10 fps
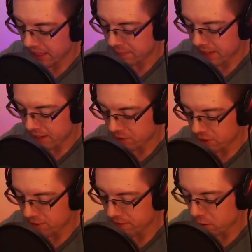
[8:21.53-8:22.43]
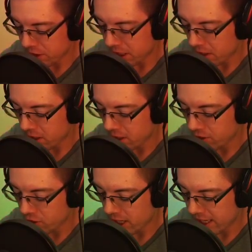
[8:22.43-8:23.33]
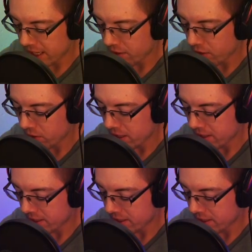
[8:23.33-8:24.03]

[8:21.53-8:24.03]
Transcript: Now we're just focusing on trying to get through this